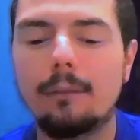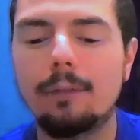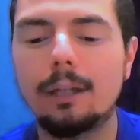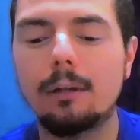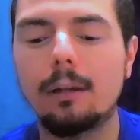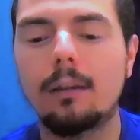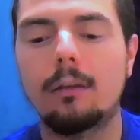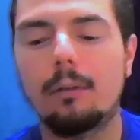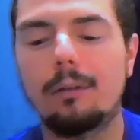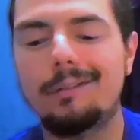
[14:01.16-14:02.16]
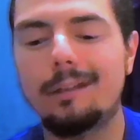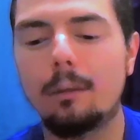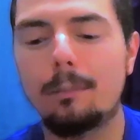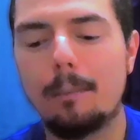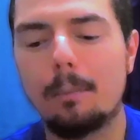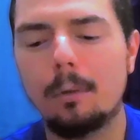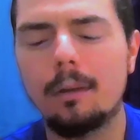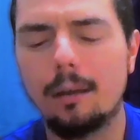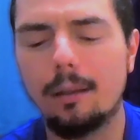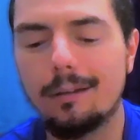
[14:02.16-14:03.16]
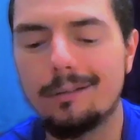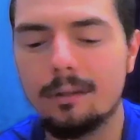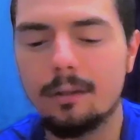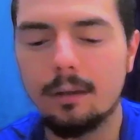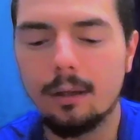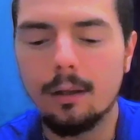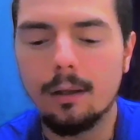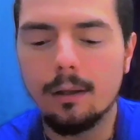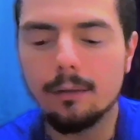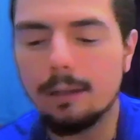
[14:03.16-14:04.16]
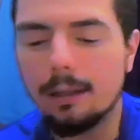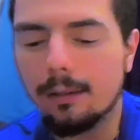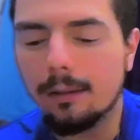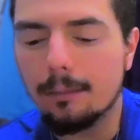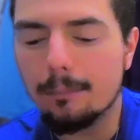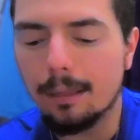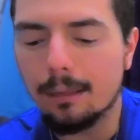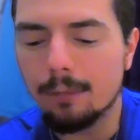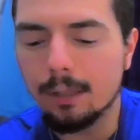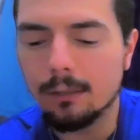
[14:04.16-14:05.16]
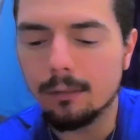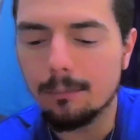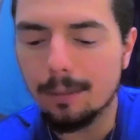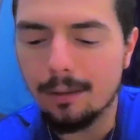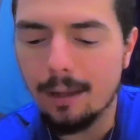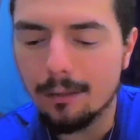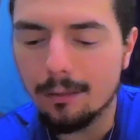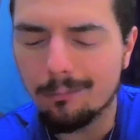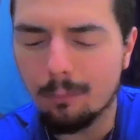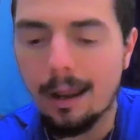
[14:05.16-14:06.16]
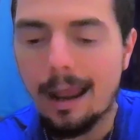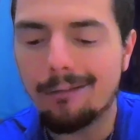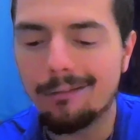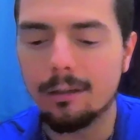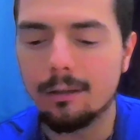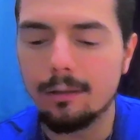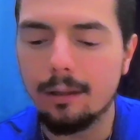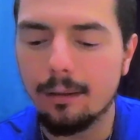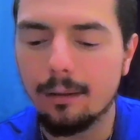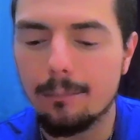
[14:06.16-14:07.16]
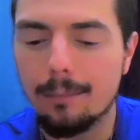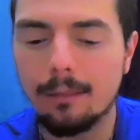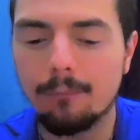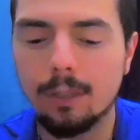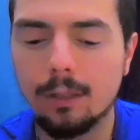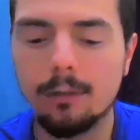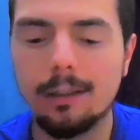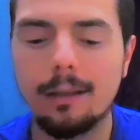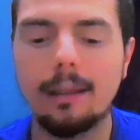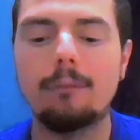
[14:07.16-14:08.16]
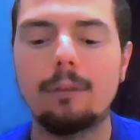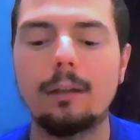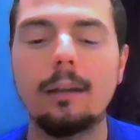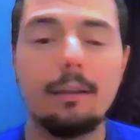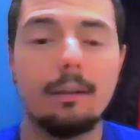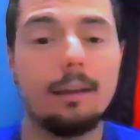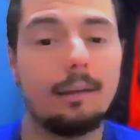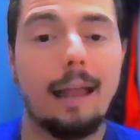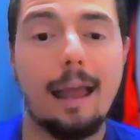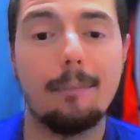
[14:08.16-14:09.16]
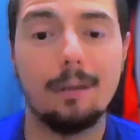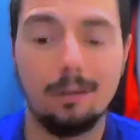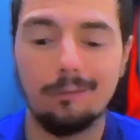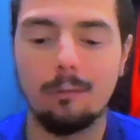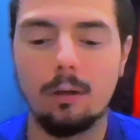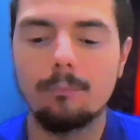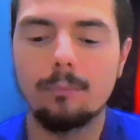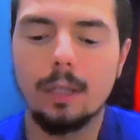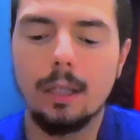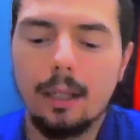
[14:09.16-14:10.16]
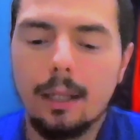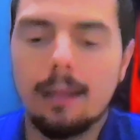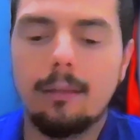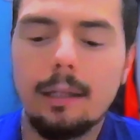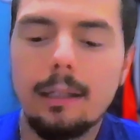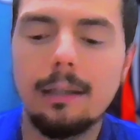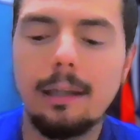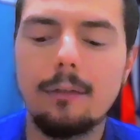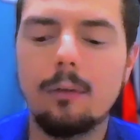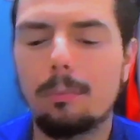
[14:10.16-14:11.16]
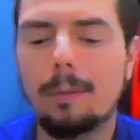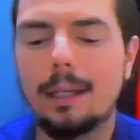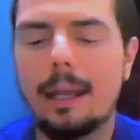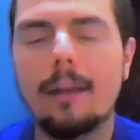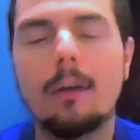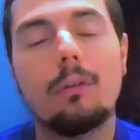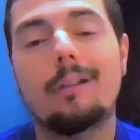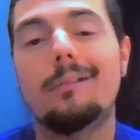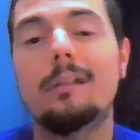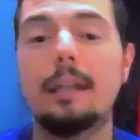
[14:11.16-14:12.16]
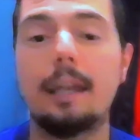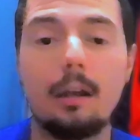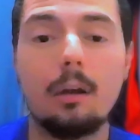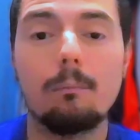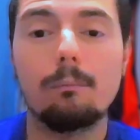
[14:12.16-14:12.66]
to victory is Claressa Shields by points and decision. The least likely method victory, besides a draw, actually, the least likely method victory that's even less likely to happen in a draw, is Lani Daniels by KO/TKO.